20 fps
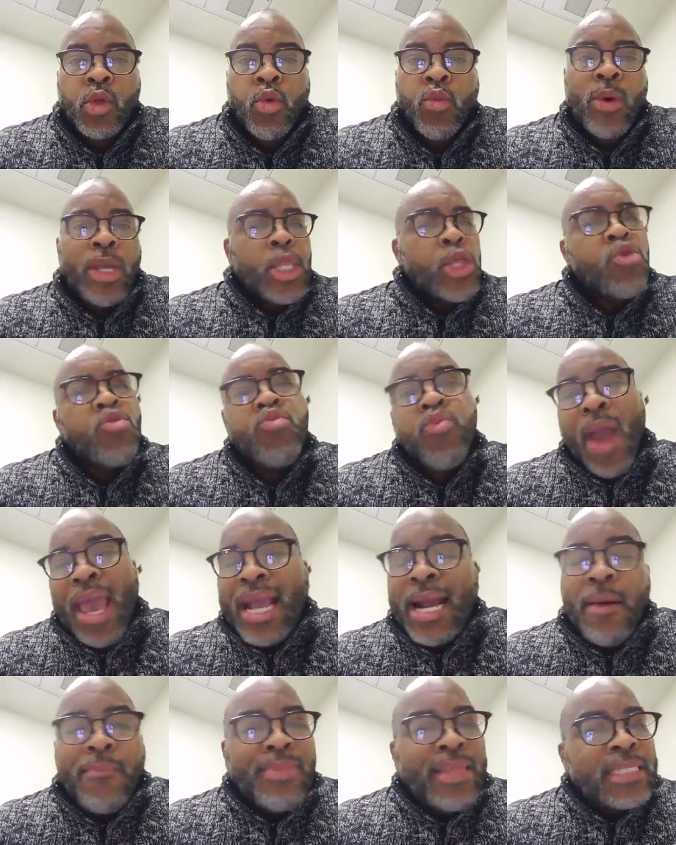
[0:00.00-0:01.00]
When you
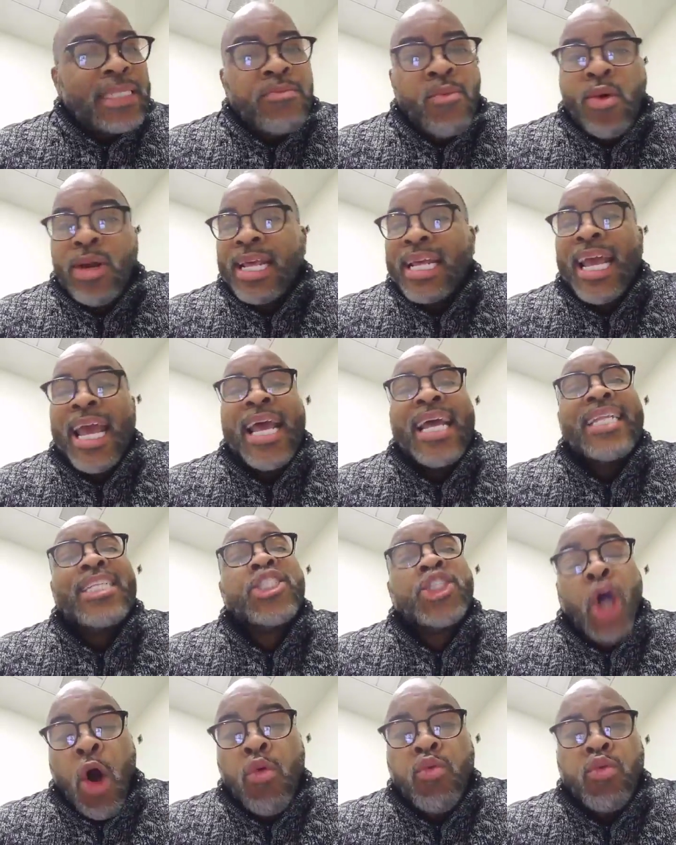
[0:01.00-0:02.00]
wake up this morning,
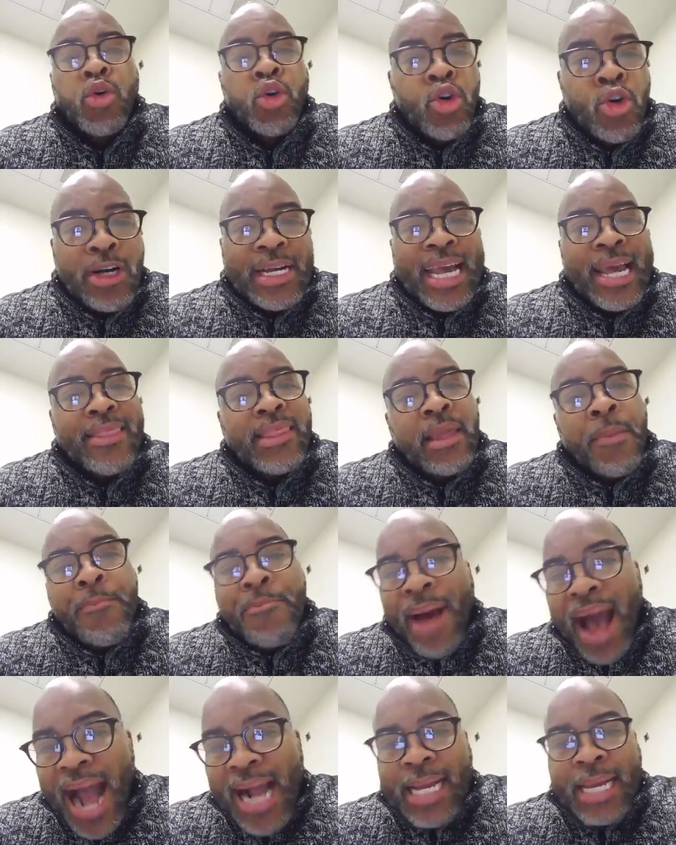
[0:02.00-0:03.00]
don't look at the
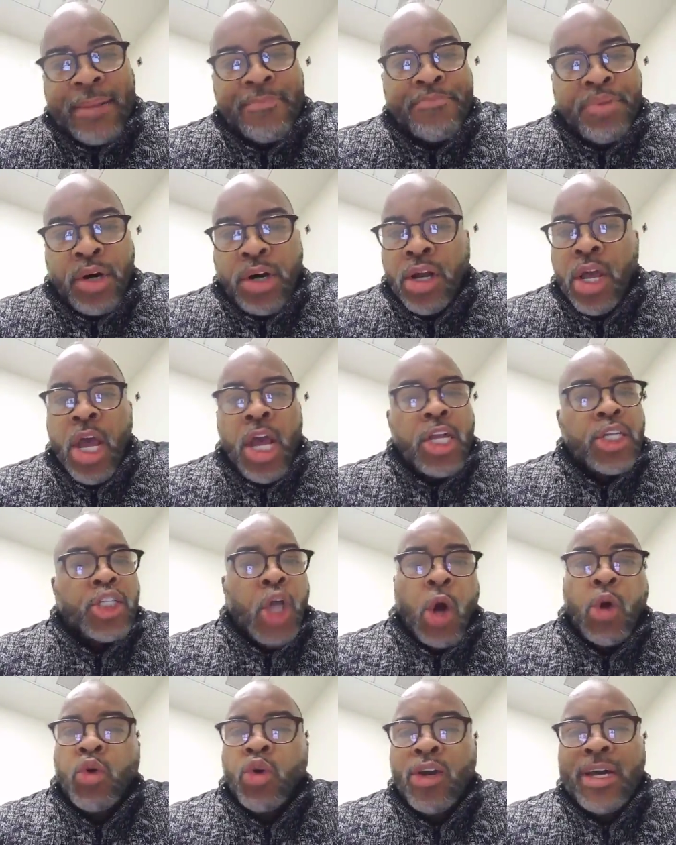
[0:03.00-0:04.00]
pocketbook.
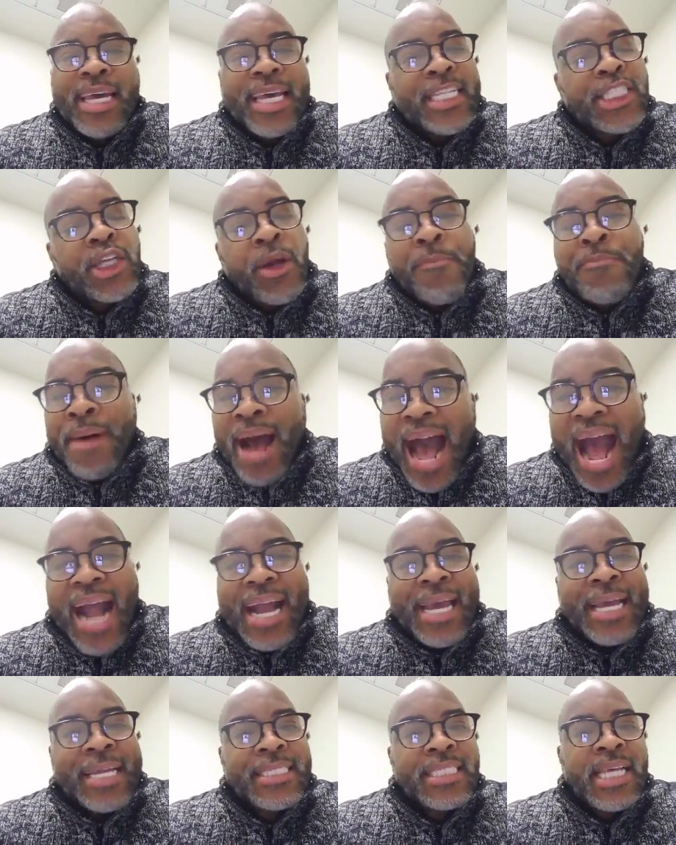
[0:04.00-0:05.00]
Don't look at your
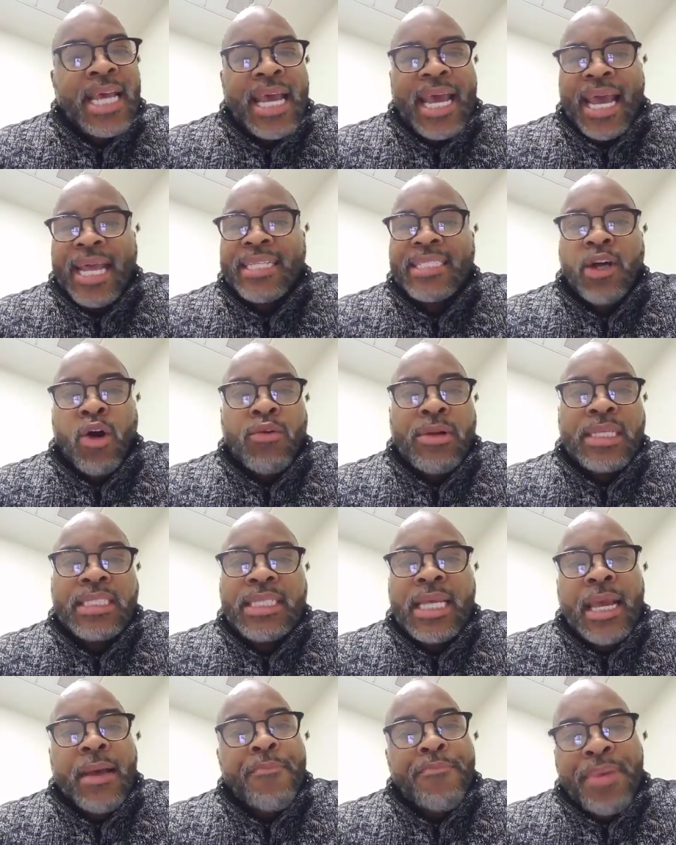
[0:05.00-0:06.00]
pockets and only
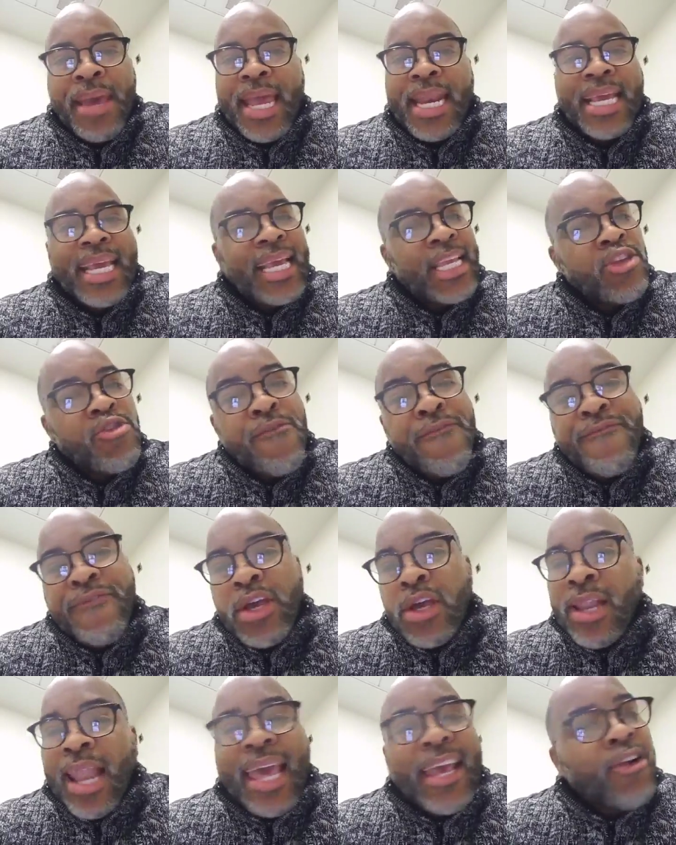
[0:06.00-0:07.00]
see a penny and you
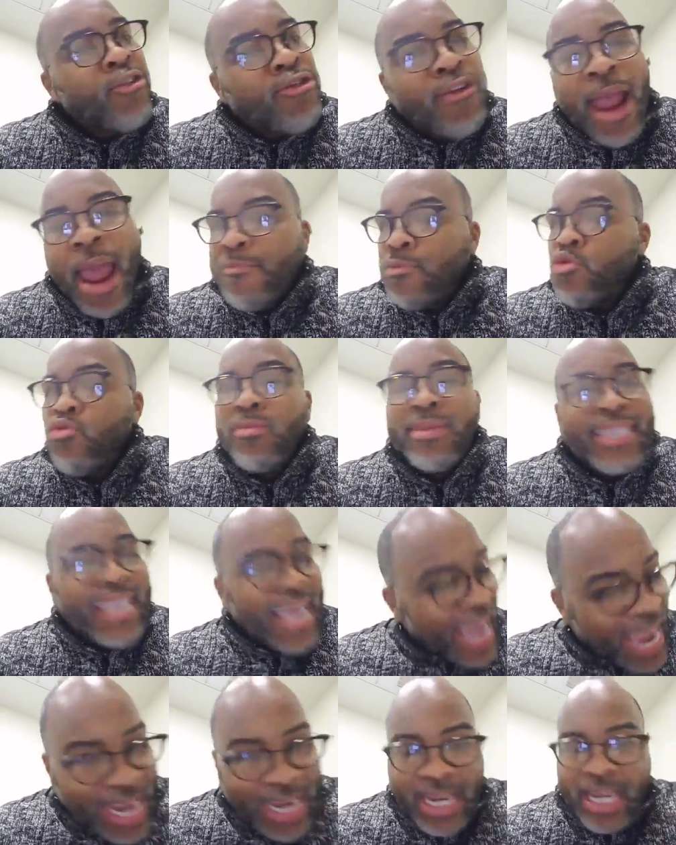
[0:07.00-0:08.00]
feel like crap. You
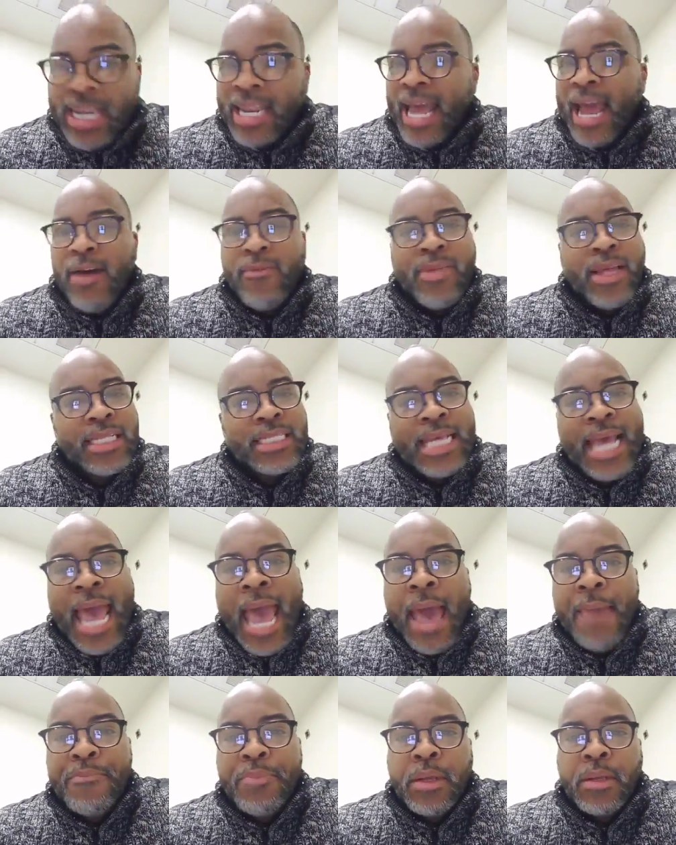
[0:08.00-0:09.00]
can't allow that to
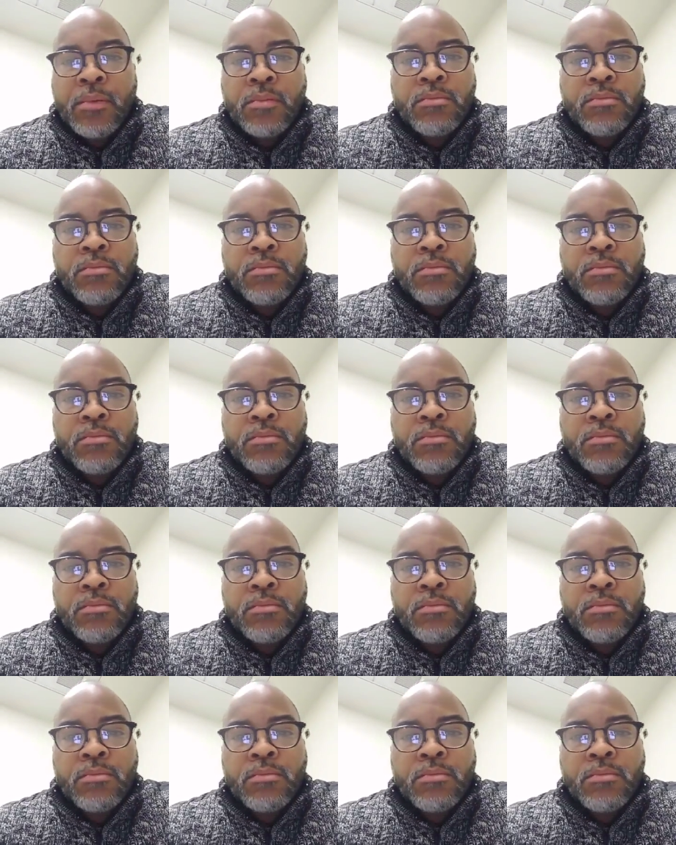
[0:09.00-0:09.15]
happen.